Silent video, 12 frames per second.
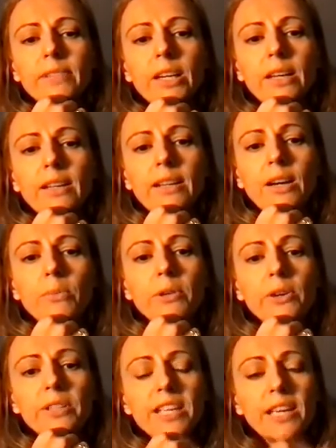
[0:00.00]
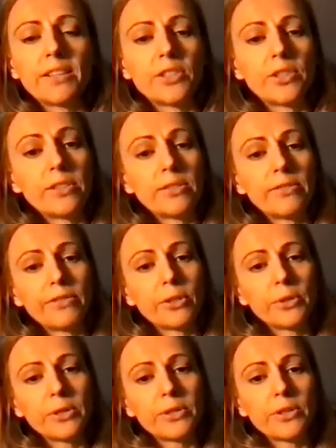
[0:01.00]
And now I'm going to get you to
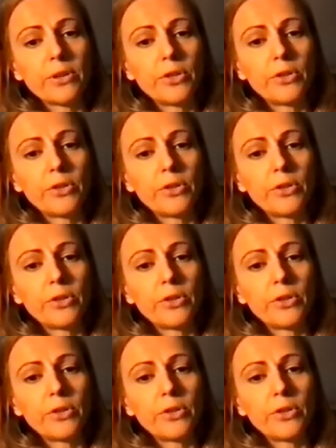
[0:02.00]
focus on